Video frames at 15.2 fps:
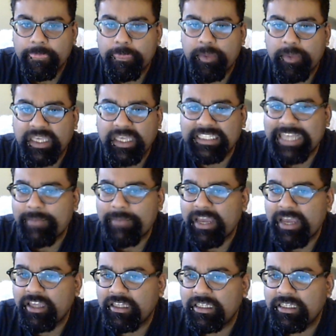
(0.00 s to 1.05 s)
Because they
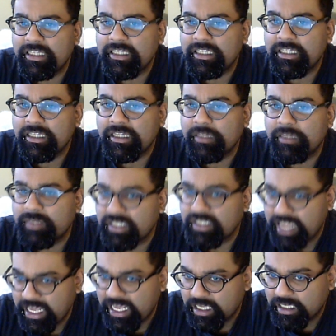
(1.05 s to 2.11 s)
made the
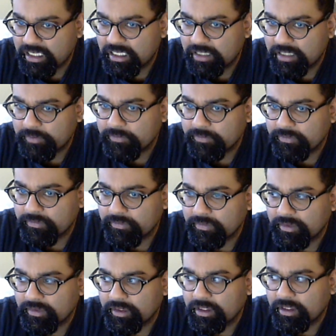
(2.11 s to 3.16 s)
mistake
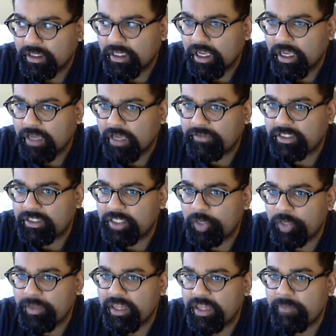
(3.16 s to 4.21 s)
of
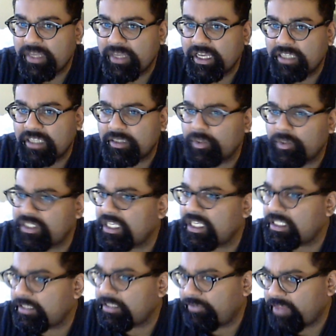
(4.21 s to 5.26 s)
assuming that because it was
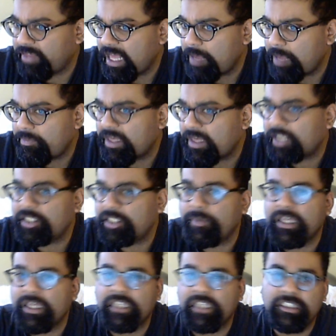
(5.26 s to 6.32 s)
easy for them, that it should
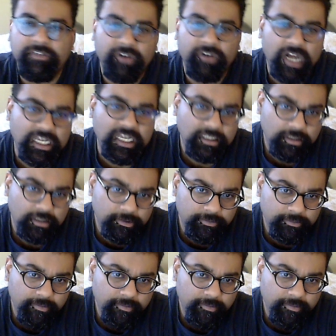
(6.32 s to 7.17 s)
be easy for us.